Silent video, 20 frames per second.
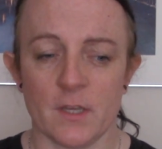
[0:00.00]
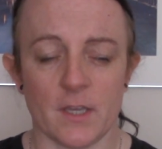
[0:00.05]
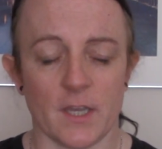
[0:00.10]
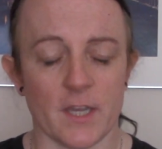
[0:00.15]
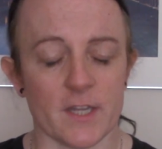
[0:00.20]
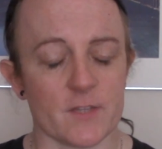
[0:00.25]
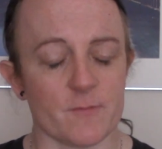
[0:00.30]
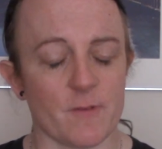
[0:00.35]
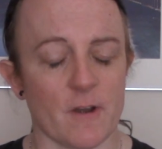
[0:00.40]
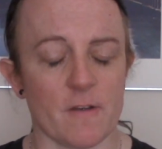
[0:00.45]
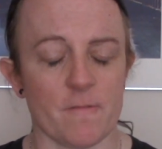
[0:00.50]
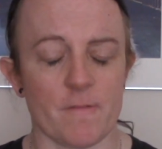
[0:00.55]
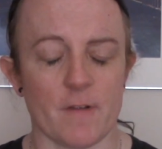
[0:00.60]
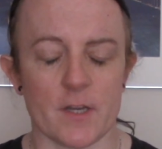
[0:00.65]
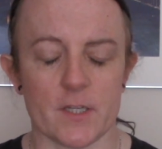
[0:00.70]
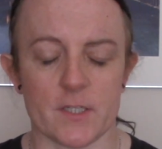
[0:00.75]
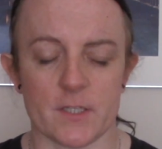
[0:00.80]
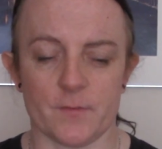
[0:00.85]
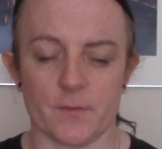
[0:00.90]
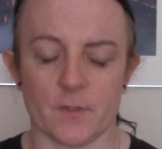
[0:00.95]
It's very,
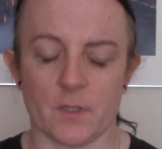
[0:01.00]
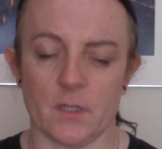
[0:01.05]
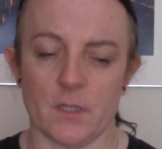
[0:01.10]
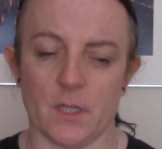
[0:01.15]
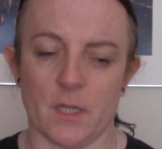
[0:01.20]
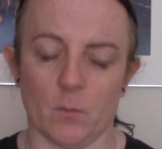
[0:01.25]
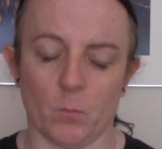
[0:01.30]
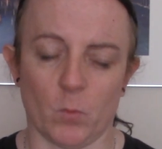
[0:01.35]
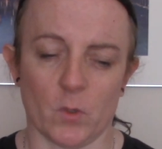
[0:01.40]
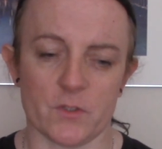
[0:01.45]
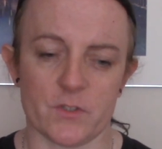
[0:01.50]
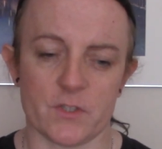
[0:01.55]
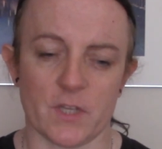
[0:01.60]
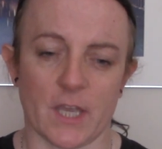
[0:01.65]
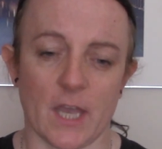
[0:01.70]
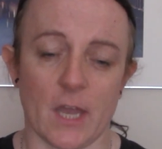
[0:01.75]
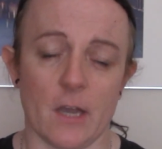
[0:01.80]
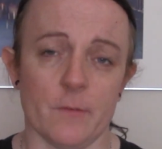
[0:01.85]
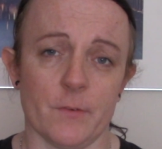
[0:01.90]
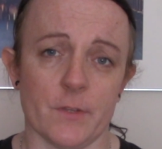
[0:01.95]
very difficult. And once you
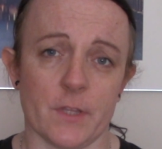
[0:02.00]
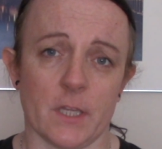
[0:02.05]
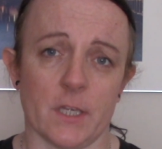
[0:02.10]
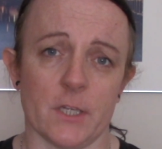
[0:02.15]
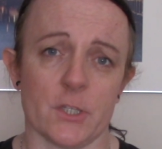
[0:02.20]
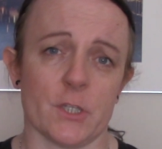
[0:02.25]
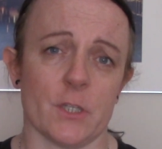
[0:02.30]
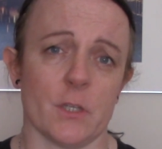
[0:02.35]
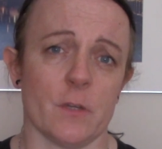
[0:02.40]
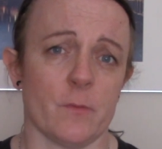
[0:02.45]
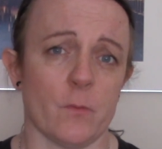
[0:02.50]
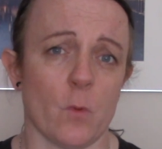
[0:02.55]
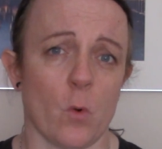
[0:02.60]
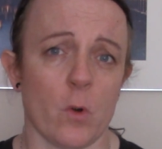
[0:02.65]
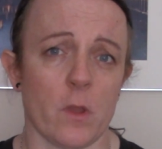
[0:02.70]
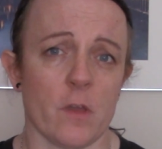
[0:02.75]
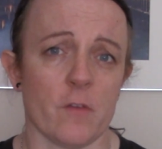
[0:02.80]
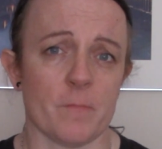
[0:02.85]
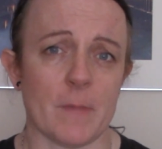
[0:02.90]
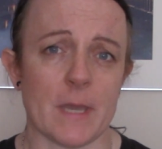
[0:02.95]
get over the initial
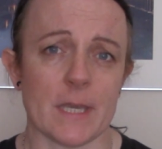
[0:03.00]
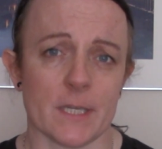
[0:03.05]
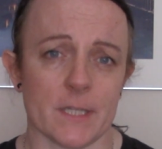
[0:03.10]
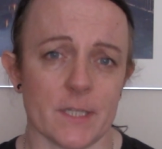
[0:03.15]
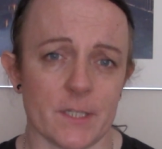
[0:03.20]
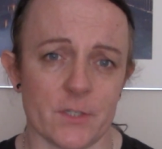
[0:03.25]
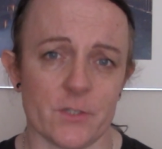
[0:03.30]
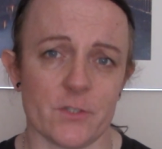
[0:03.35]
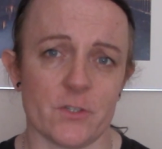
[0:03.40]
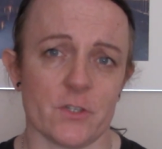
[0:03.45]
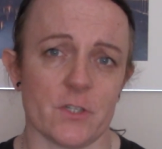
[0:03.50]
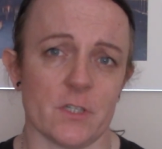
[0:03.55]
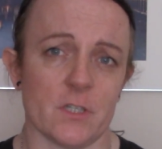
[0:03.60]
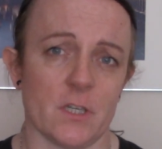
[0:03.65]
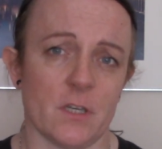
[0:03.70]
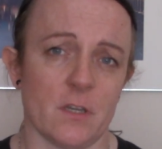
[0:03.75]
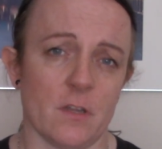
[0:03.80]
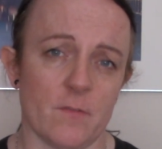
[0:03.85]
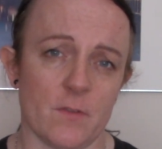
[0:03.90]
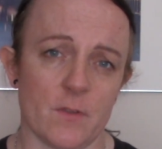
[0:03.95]
euphoria of making the decision,
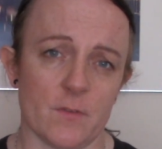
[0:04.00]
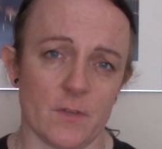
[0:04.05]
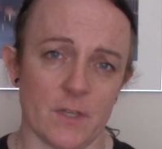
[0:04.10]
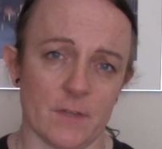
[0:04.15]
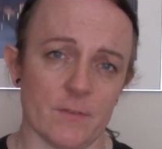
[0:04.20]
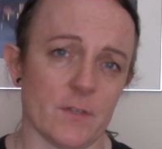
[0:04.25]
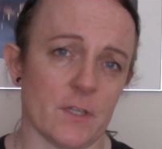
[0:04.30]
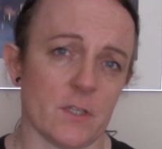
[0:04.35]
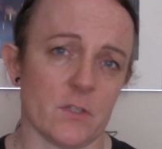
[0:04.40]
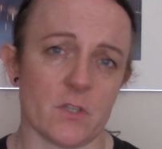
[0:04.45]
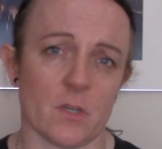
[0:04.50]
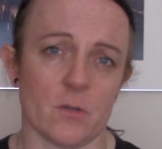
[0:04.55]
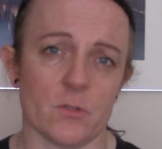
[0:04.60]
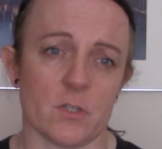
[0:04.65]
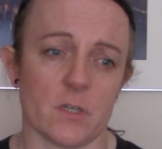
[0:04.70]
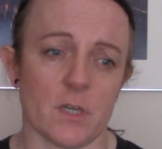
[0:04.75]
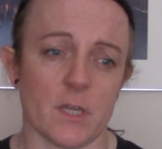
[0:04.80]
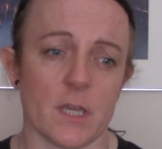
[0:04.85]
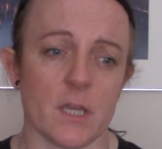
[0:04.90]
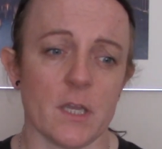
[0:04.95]
and if you live in it
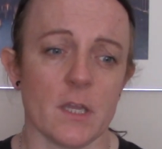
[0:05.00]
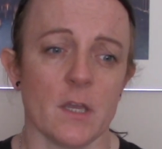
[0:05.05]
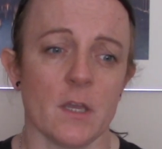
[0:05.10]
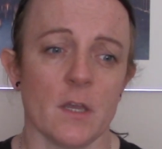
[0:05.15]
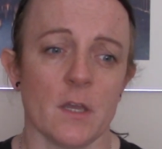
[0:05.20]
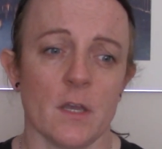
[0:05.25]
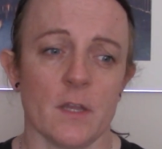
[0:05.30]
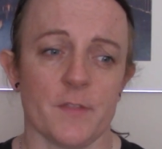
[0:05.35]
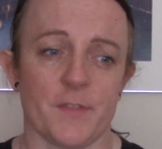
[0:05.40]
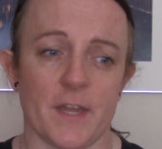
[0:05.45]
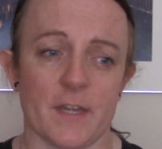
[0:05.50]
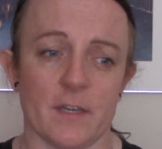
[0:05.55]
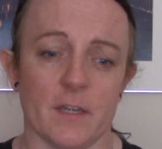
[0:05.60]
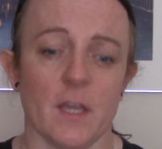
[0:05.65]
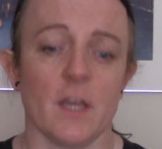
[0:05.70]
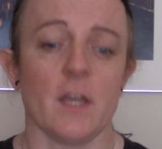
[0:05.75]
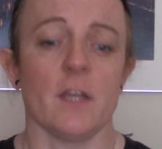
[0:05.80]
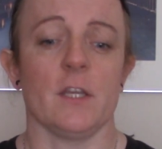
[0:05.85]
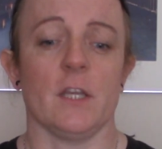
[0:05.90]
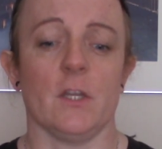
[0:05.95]
socially, then,
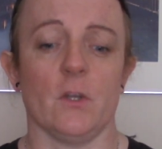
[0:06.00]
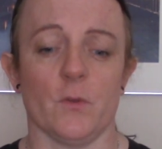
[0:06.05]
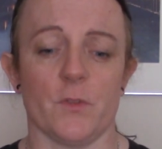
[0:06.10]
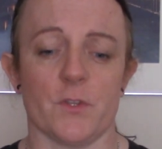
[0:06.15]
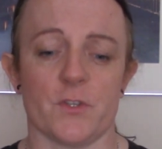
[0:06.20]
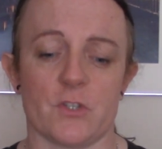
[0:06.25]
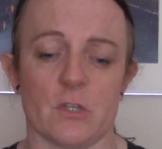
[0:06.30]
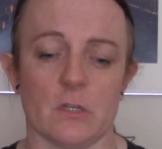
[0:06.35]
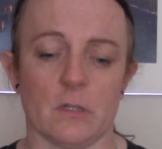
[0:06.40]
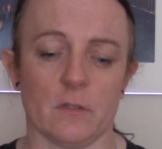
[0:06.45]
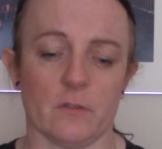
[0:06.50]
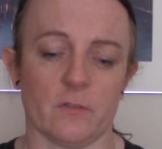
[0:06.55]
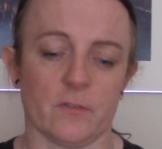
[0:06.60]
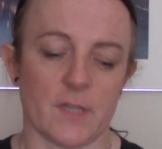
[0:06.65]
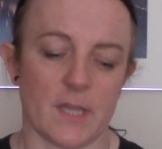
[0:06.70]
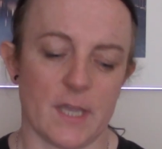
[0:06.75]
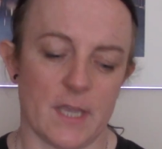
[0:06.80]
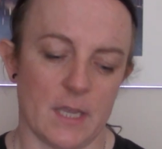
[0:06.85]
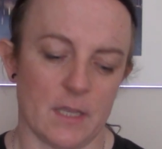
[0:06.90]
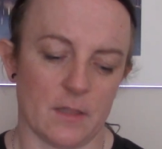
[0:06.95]
you know, the struggles
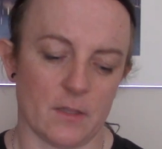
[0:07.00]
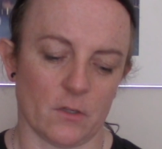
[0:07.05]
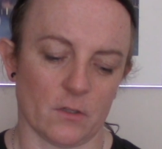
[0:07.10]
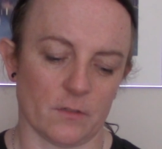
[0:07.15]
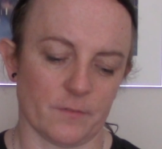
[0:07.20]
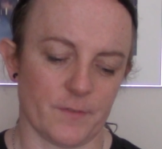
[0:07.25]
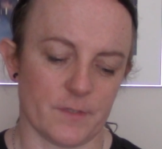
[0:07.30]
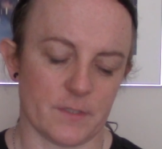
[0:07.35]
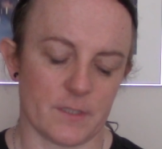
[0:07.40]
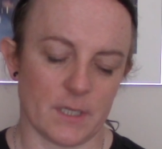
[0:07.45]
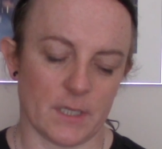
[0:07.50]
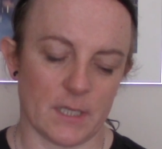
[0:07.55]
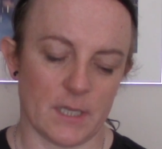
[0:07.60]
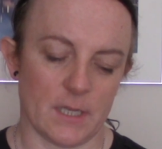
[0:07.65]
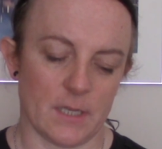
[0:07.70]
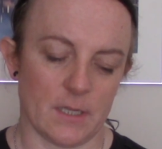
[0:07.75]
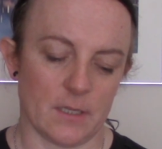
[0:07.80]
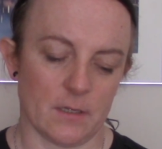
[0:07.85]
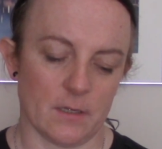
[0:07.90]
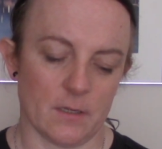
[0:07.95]
set in, they're not fitting
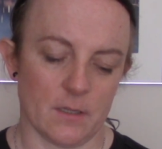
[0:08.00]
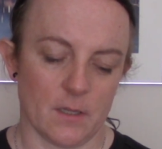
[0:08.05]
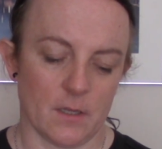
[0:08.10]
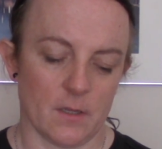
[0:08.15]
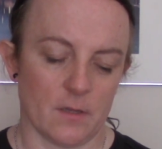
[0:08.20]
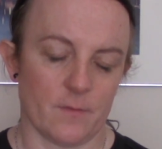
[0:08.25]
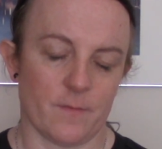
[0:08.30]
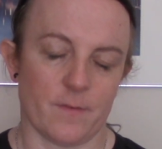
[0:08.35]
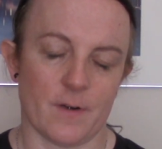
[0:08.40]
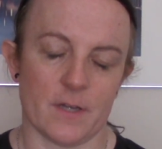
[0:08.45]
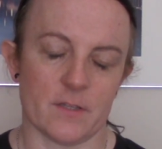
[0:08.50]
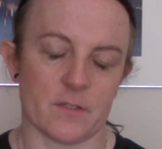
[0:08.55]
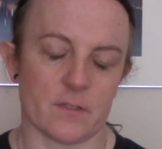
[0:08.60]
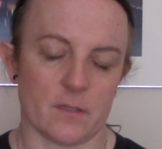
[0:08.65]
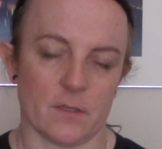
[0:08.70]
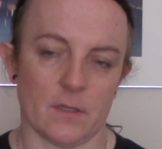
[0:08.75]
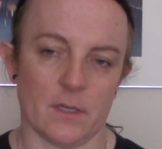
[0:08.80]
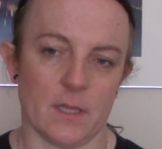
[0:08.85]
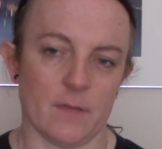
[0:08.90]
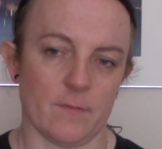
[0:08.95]
in,
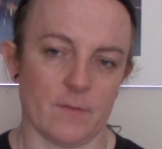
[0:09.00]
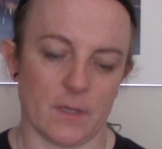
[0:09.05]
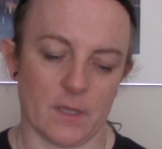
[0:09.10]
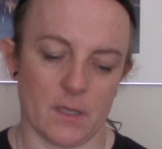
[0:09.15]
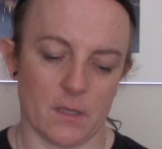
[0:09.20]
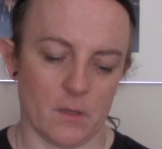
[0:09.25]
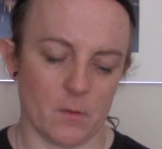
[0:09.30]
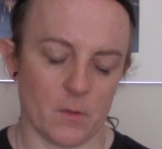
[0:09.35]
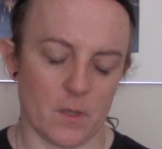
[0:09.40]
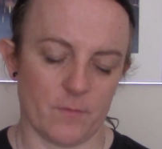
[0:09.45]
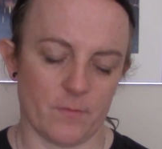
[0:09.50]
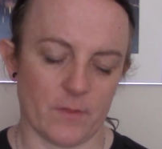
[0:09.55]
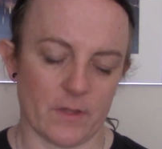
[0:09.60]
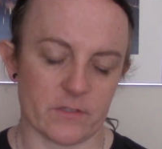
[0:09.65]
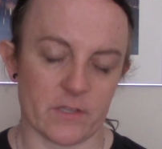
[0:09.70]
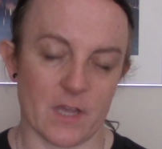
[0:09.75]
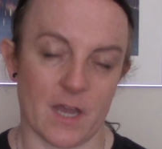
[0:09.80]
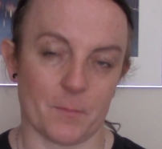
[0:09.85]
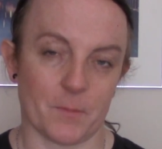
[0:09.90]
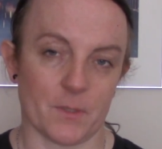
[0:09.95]
friends leaving you if
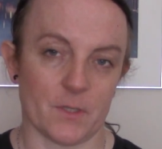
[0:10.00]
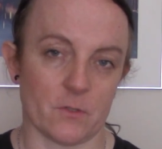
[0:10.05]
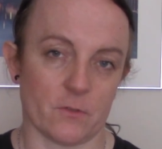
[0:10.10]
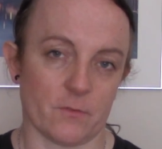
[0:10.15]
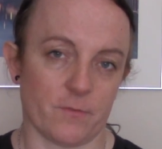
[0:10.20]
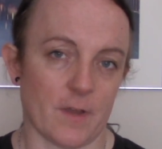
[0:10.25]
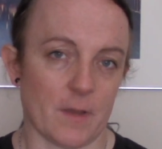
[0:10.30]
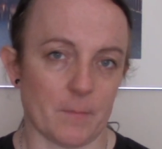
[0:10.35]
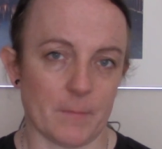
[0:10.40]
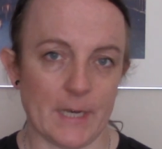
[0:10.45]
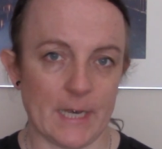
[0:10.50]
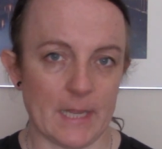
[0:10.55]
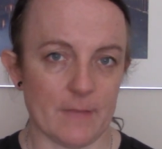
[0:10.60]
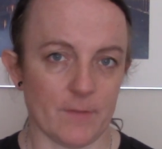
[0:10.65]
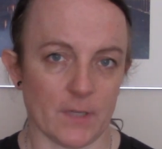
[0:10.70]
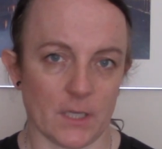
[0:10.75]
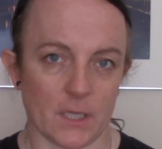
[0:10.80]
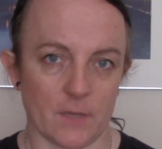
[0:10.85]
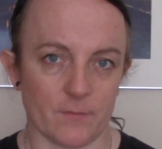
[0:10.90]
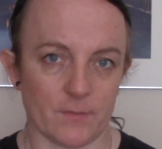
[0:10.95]
that's happened, family
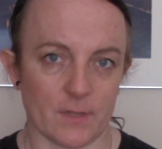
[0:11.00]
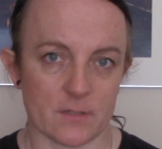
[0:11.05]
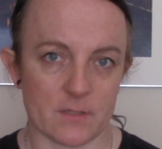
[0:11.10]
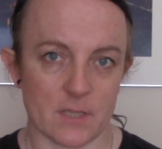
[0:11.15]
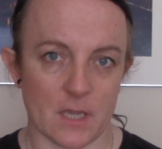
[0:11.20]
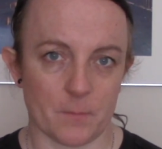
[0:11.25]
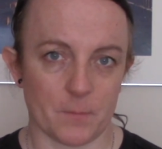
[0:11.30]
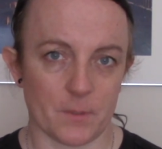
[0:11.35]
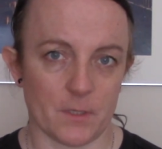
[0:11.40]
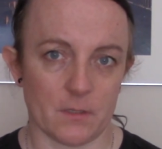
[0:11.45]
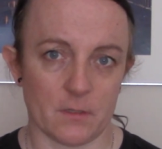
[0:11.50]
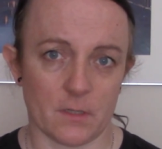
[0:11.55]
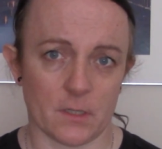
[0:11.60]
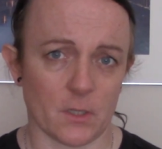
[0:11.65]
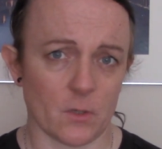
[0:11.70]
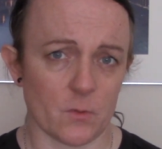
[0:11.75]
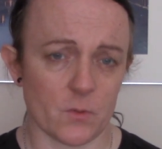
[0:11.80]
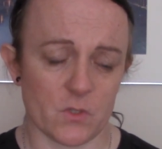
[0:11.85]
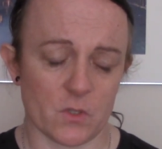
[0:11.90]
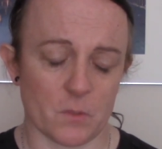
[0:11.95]
leaving you if that's happened. I
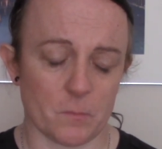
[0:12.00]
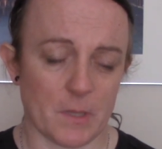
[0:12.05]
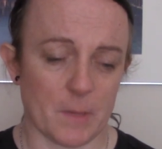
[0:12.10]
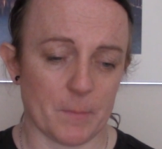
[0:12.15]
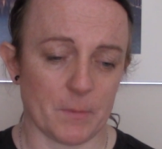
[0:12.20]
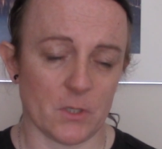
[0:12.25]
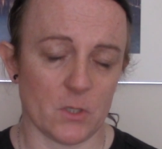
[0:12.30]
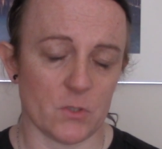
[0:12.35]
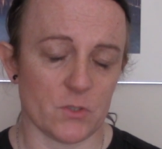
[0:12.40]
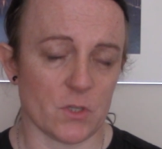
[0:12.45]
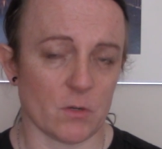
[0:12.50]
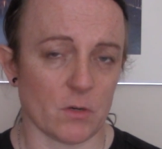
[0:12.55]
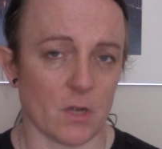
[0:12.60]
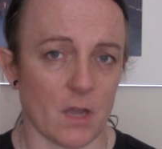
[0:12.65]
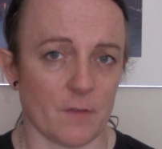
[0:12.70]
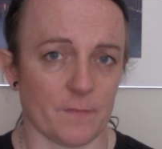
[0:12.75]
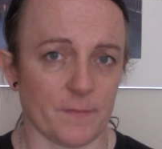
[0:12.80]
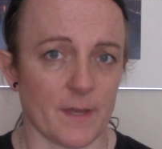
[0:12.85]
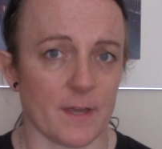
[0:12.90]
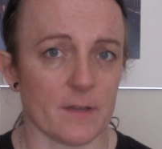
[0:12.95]
know some people who don't
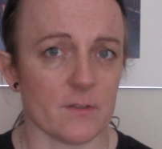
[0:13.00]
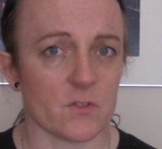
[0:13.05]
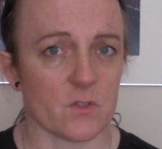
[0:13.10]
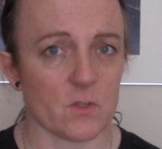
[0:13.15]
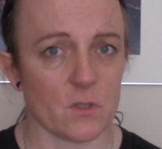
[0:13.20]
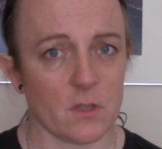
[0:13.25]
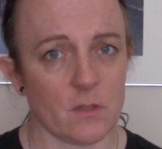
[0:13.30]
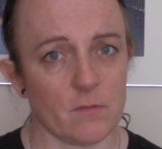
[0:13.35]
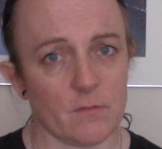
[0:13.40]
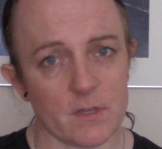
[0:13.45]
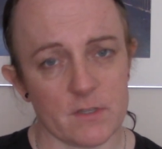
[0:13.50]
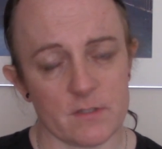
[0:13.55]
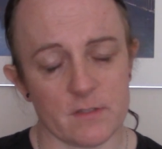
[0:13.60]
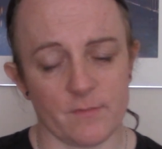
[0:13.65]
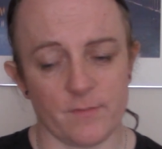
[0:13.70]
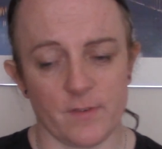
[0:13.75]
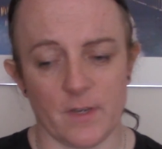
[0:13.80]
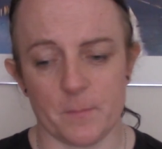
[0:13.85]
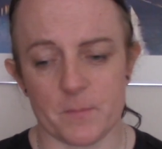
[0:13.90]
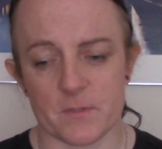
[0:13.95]
have that, so there is the
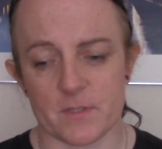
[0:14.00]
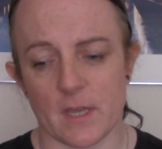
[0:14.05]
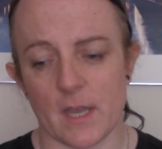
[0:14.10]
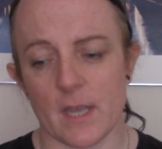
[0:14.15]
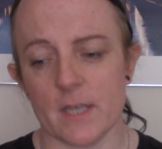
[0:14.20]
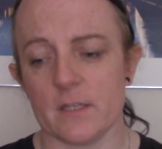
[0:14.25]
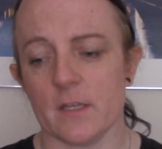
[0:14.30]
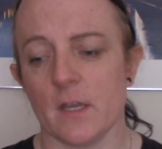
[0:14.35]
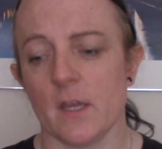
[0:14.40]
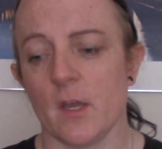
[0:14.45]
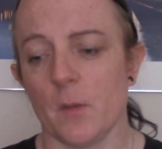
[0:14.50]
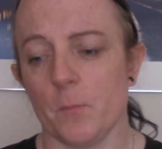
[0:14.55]
flip side.